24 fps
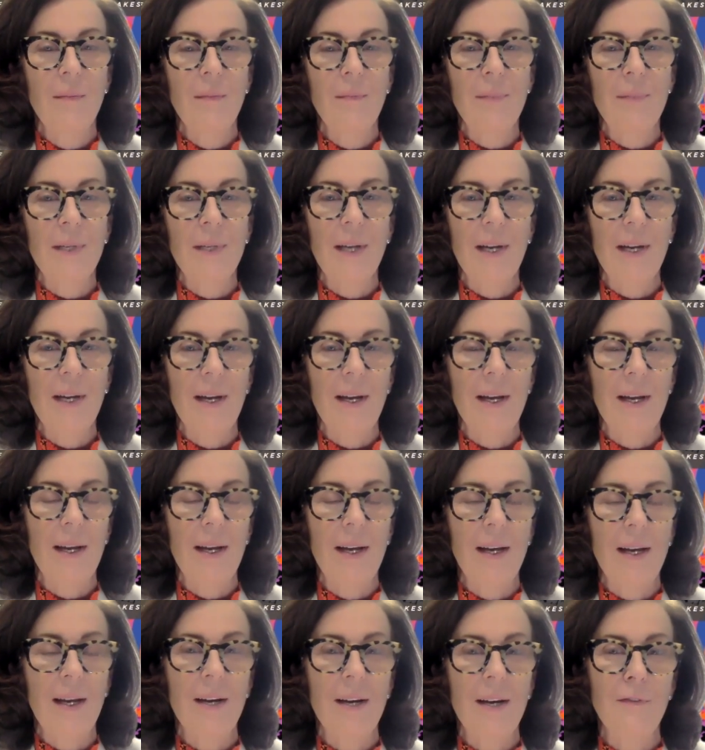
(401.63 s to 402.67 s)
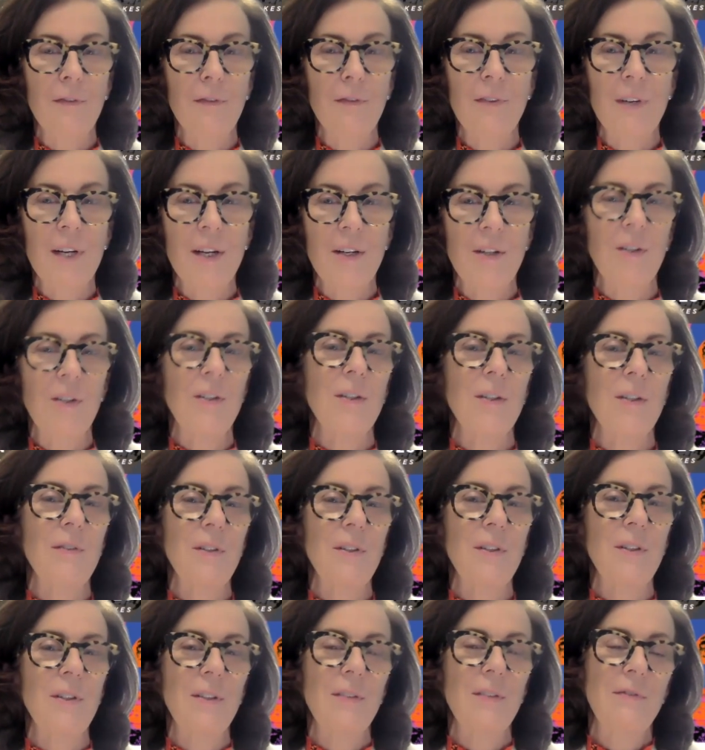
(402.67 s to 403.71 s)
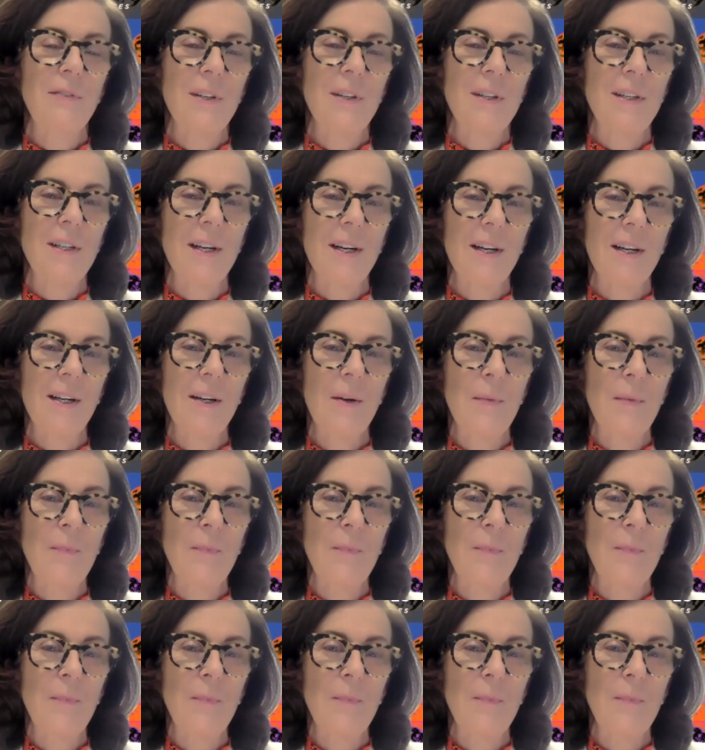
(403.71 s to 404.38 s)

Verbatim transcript: big AI for financial services and fintech.